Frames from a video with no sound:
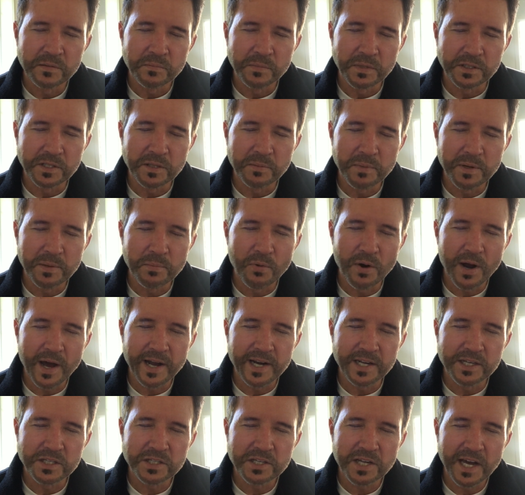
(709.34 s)
but to be
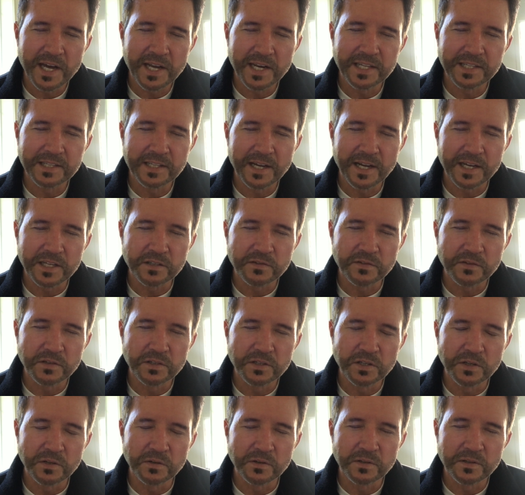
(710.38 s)
bright and shining lights for
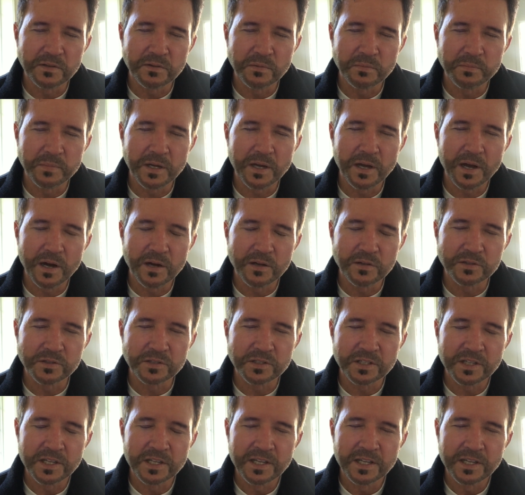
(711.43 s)
you
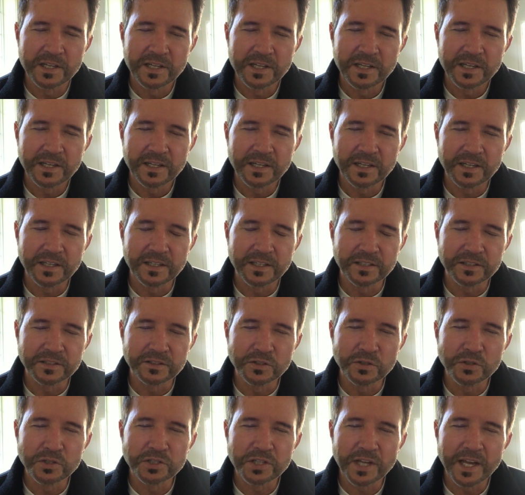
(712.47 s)
because uh,
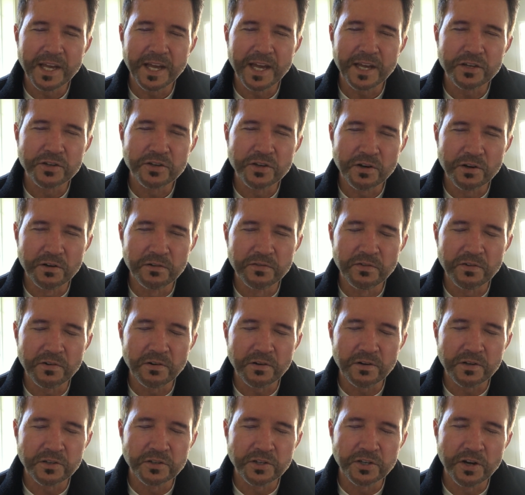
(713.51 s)
you say a cheerful,
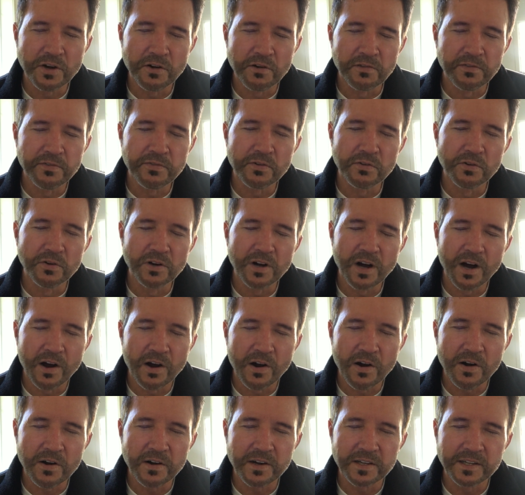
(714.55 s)
cheerful
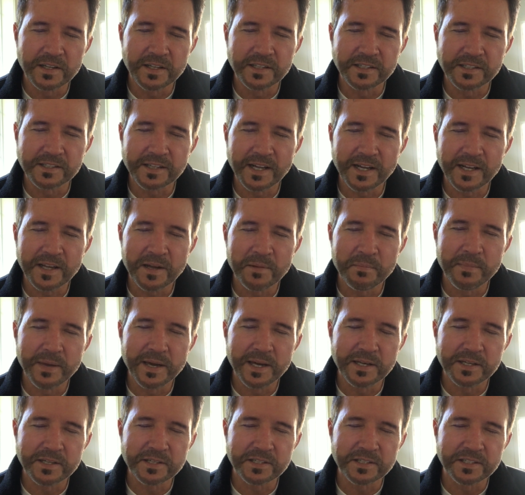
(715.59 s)
heart is like a
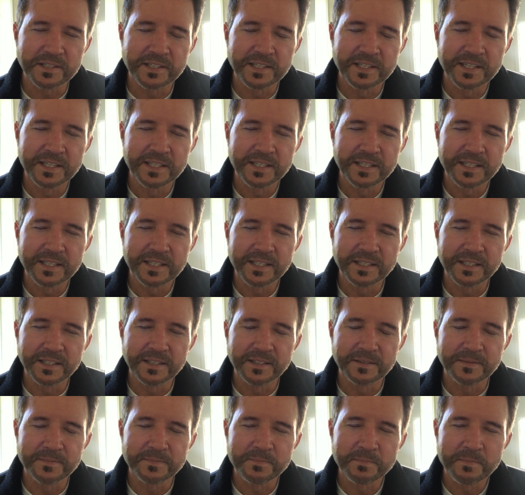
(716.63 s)
medicine.
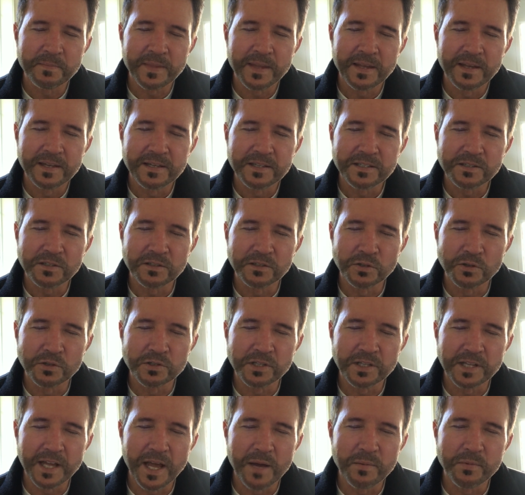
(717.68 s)
Uh, so, Lord,
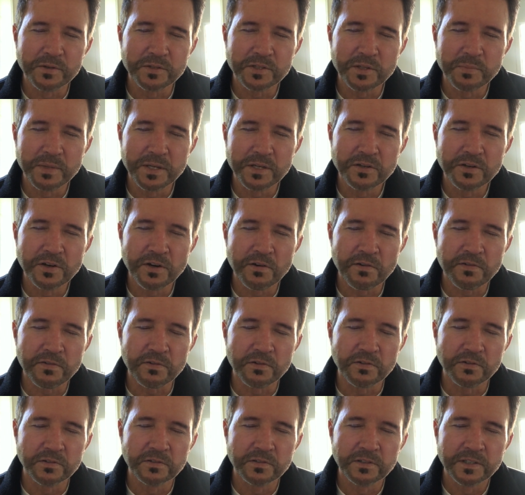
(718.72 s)
help us to be
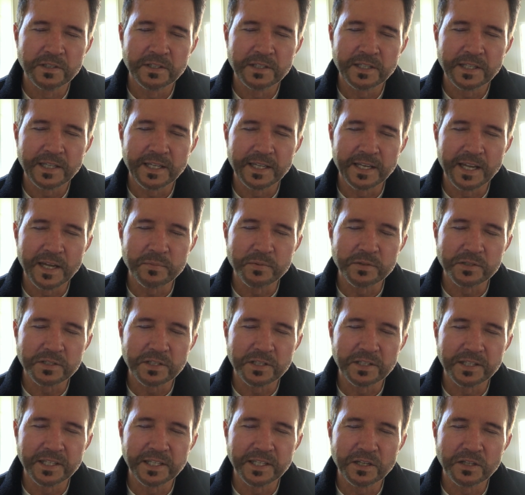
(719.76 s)
cheerful and help us
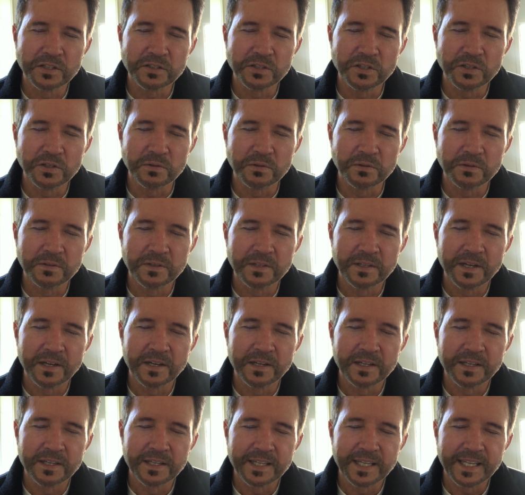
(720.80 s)
to on you.
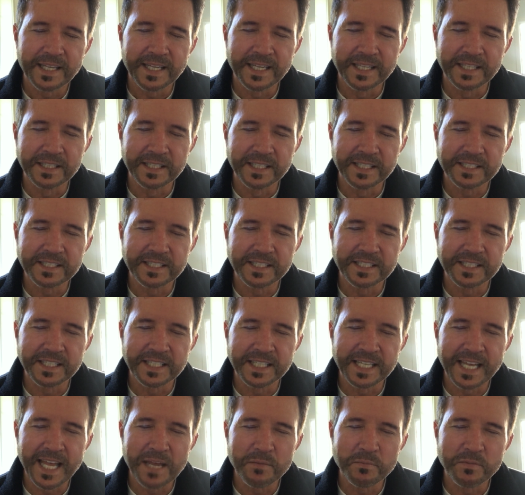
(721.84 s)
And it's in
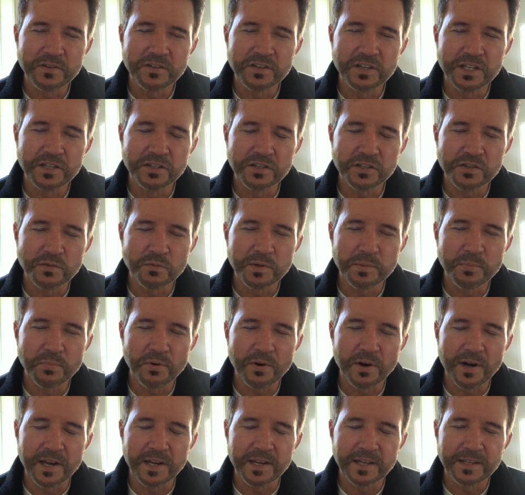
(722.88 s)
the name of Jesus we
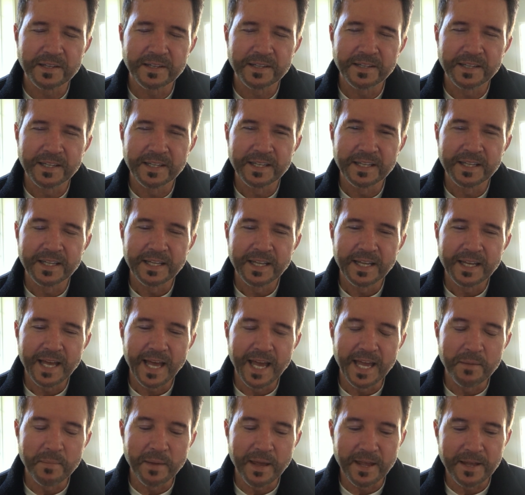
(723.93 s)
pray.
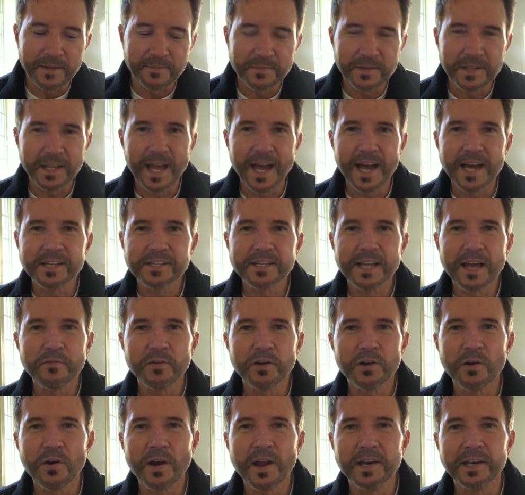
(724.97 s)
Amen. Guys, have a
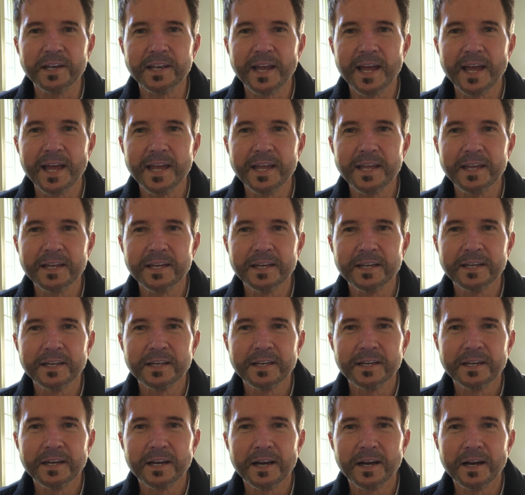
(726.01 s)
great day.
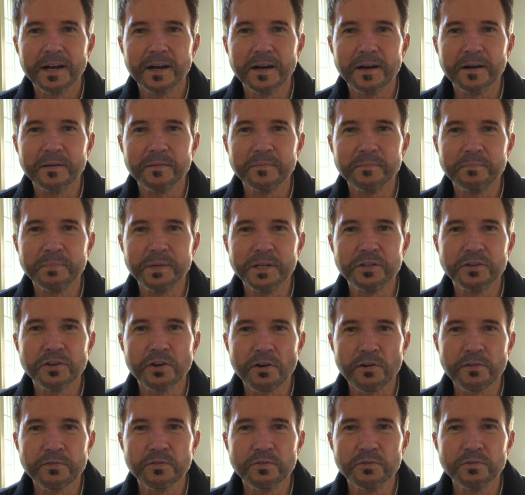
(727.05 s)
Uh, be
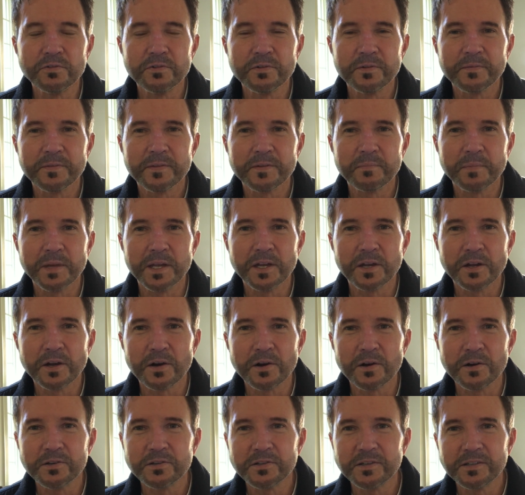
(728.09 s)
cheerful, be
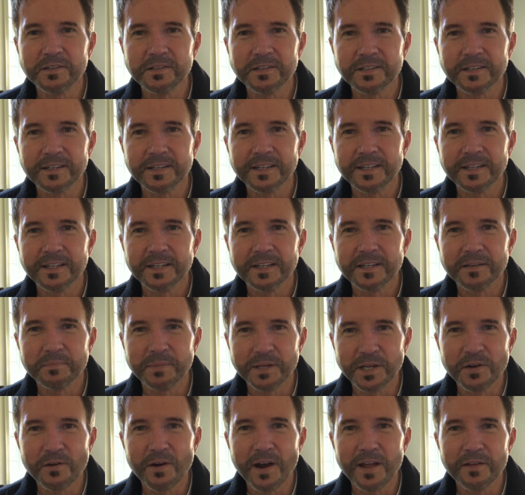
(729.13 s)
encouraging,
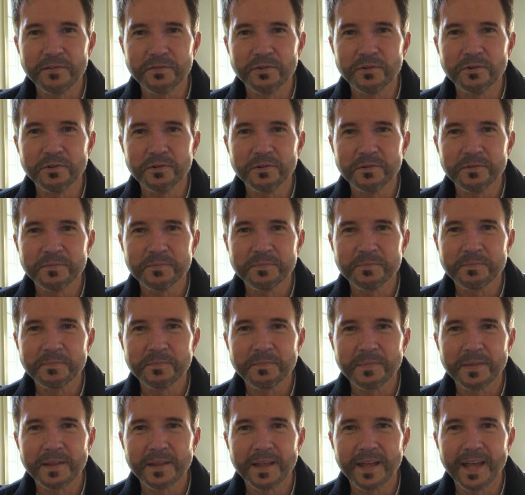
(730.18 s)
be grateful,
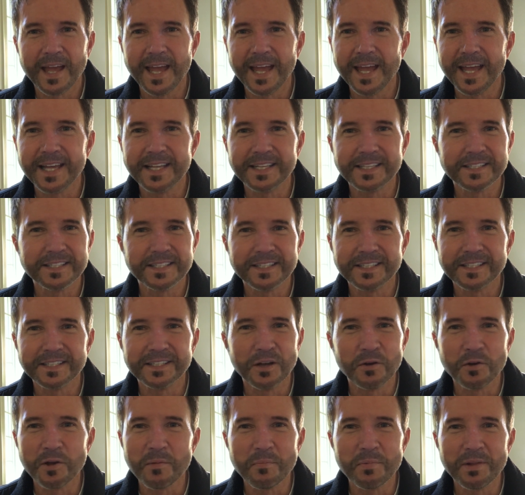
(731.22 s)
and
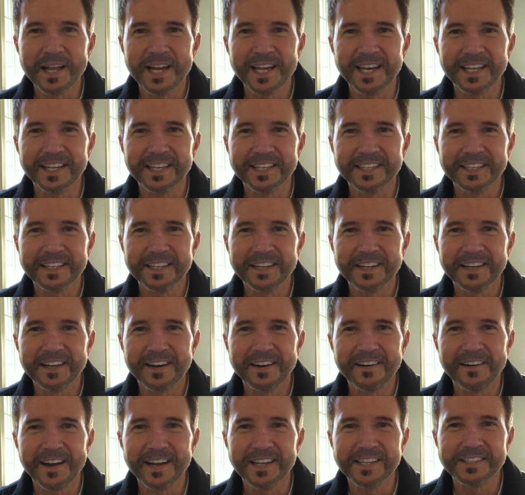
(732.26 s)
no complaining.
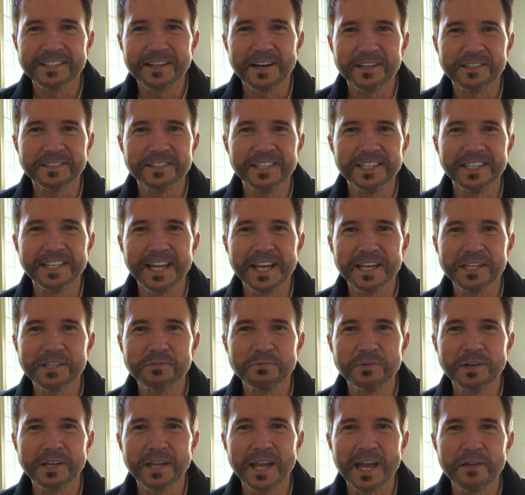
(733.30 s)
All right, talk to you next
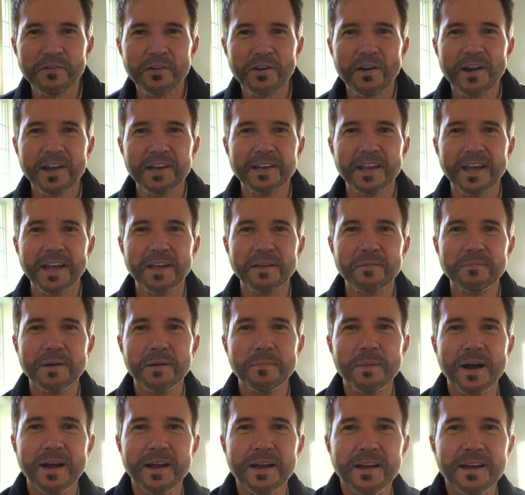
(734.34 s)
week. Have a great day. Bye
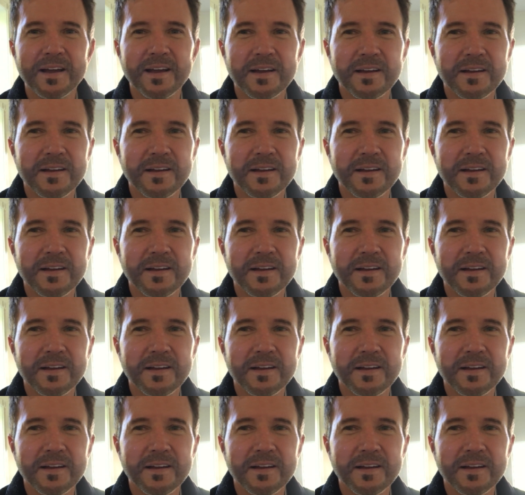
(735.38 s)
bye.